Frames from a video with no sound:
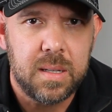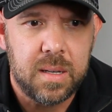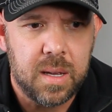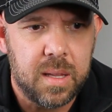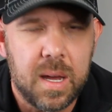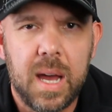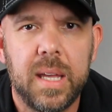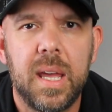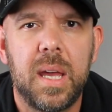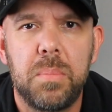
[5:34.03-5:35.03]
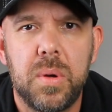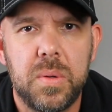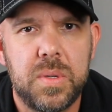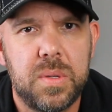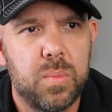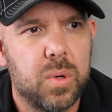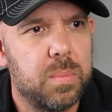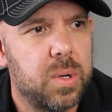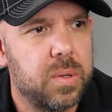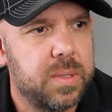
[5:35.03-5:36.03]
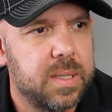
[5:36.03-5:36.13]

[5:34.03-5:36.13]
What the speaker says: in the high gain modes, the more mode,